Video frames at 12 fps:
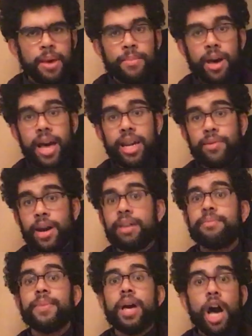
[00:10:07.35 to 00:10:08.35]
But
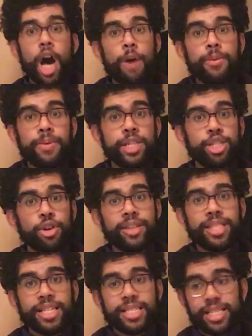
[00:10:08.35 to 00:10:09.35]
anyway, I hope you
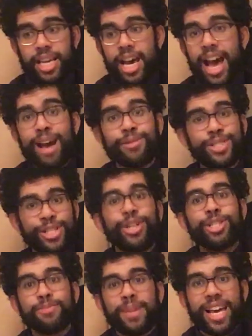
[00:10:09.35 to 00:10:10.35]
enjoyed this how to
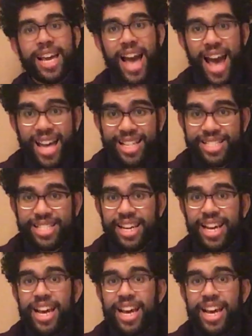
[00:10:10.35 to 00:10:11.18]
cosplay, and